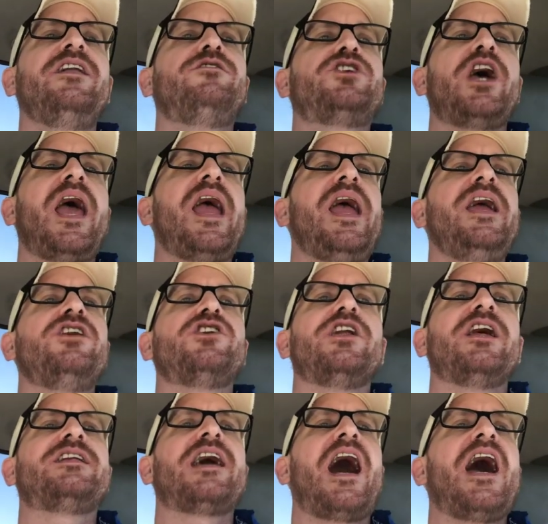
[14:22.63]
They
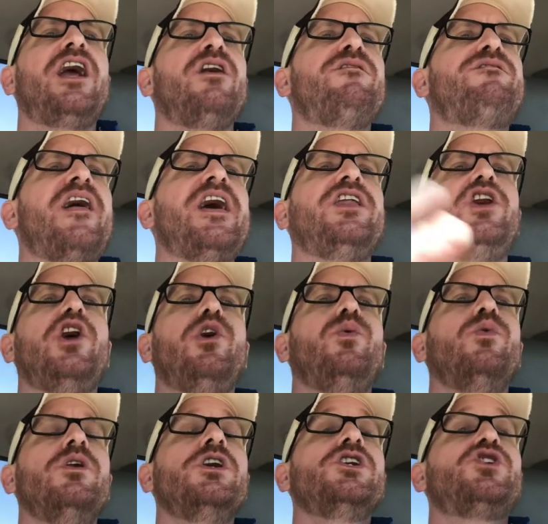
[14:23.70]
changed an entire
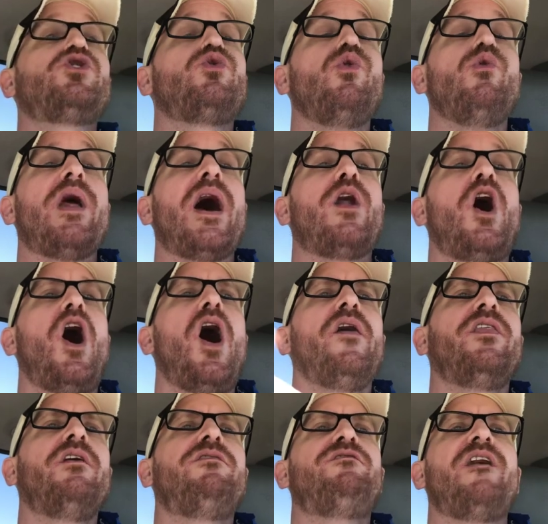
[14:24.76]
venue, screwed out
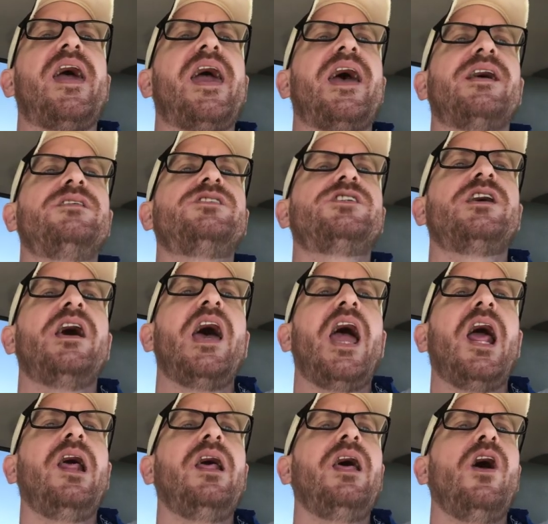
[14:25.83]
all their
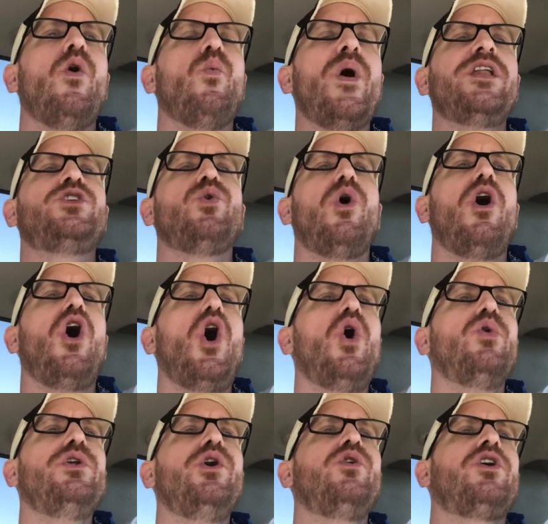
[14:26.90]
fans, went to
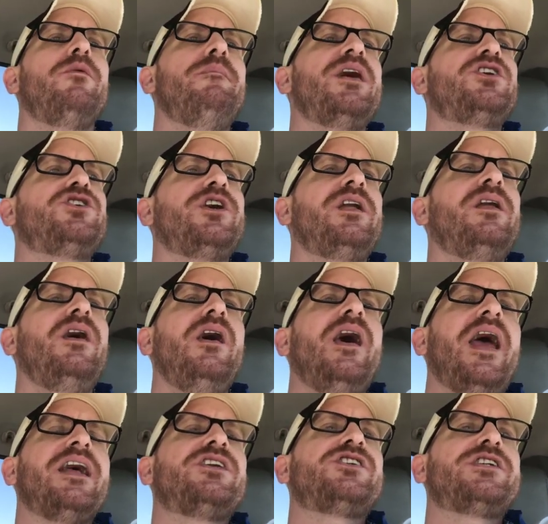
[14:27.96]
a whole new commission,
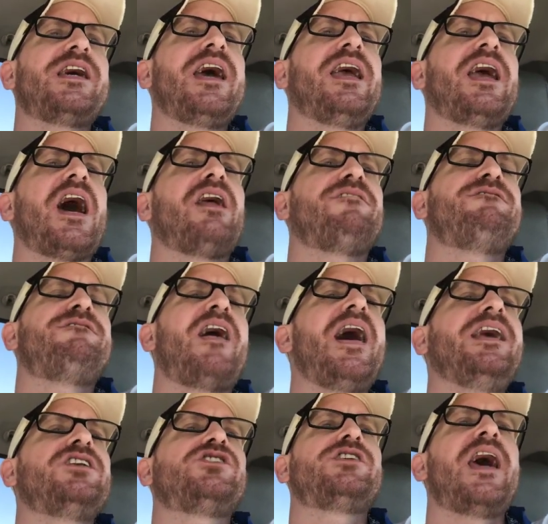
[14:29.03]
and got a
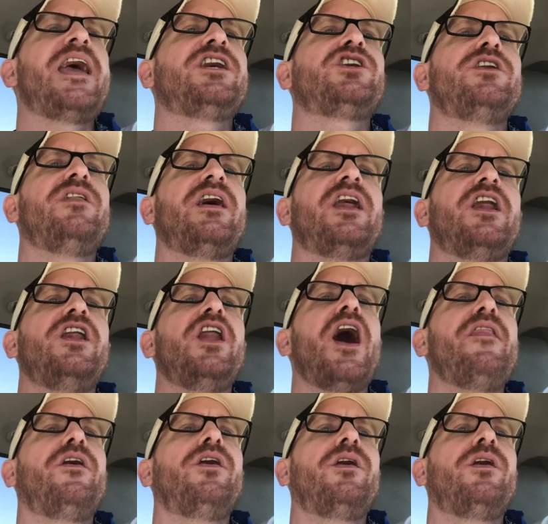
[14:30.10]
fight sanctioned that